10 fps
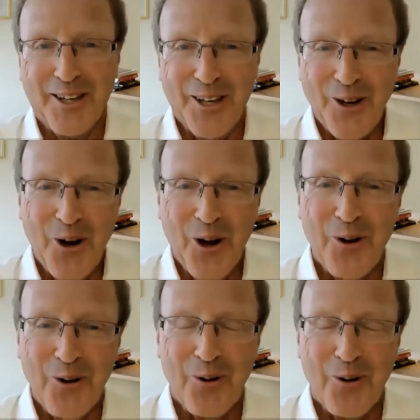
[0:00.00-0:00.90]
You
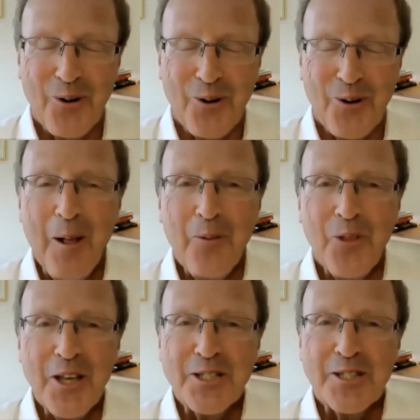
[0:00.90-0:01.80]
know,
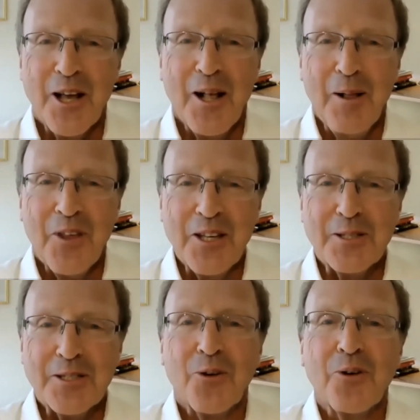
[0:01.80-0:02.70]
this
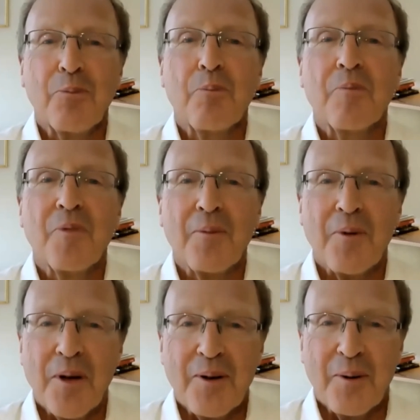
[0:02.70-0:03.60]
sort of
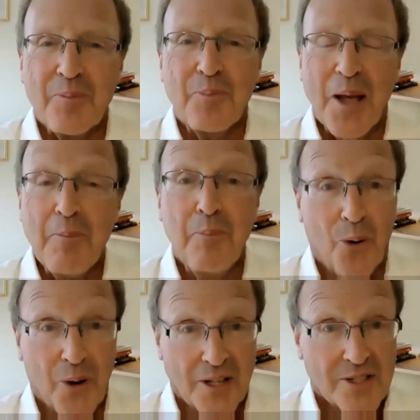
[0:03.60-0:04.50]

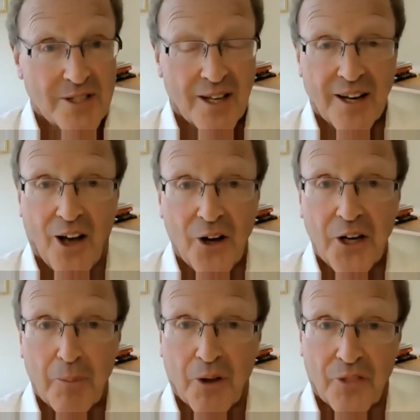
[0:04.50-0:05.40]
pinpoints an
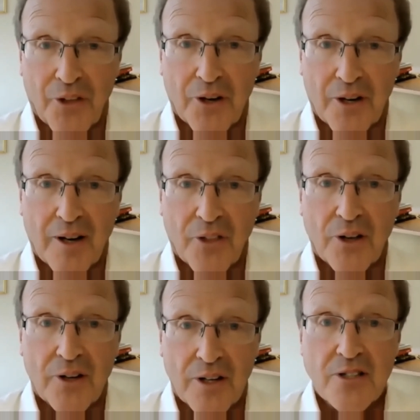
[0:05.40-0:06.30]
argument that
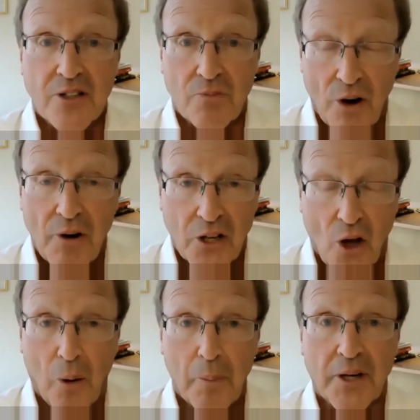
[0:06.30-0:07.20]
is very
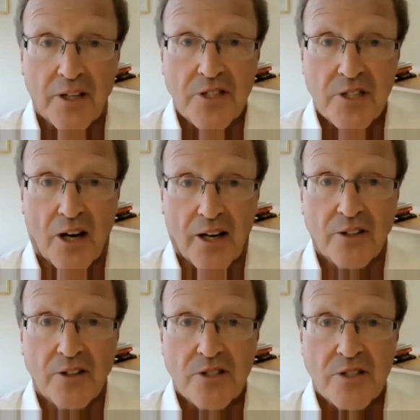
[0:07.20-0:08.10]
common in
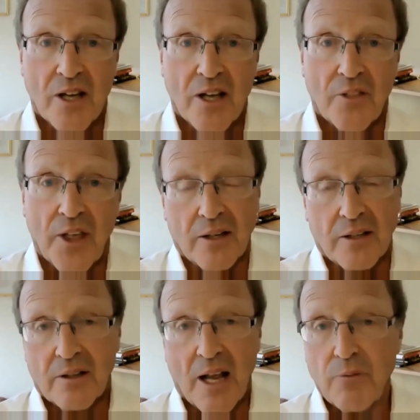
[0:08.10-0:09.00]
science, that
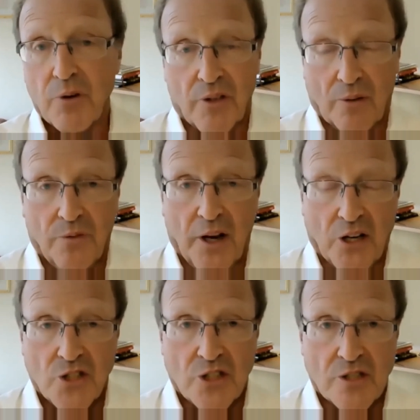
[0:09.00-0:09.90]
everything
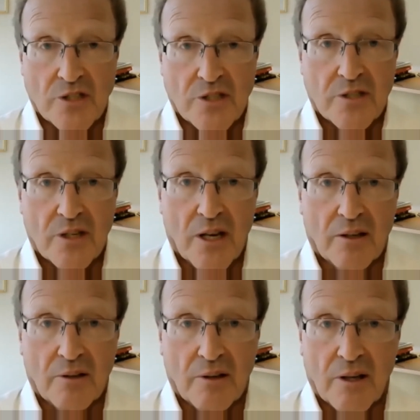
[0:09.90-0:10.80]
finishes
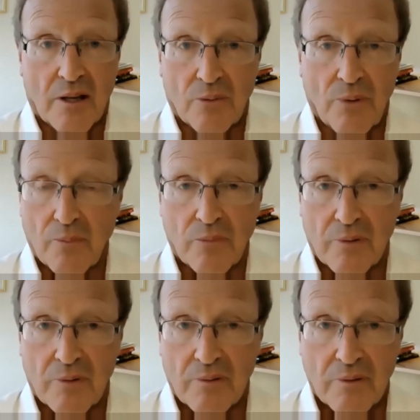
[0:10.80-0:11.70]
when